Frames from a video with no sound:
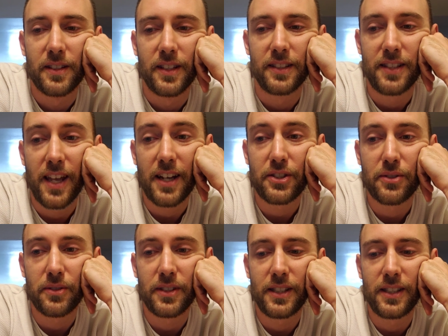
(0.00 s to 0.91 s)
it's
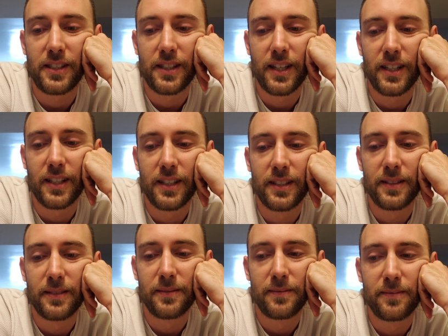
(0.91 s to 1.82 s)
actually
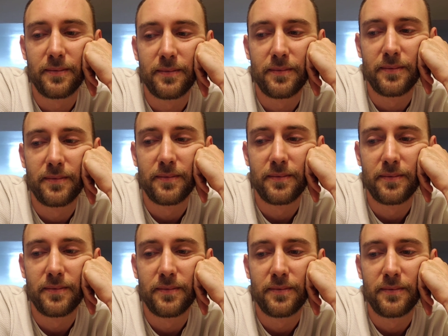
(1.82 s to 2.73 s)
uh,
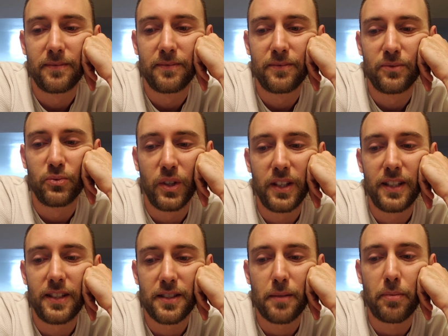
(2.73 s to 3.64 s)
really
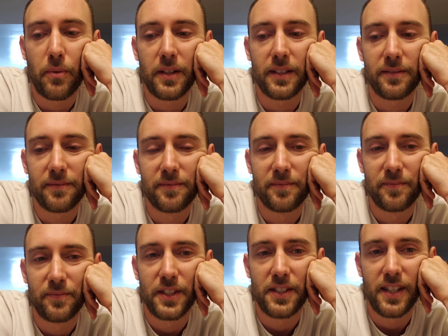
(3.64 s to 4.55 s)
disappointing
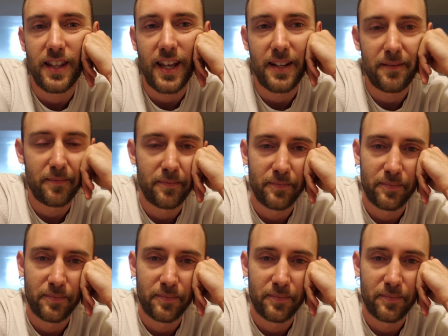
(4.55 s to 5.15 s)
to see that.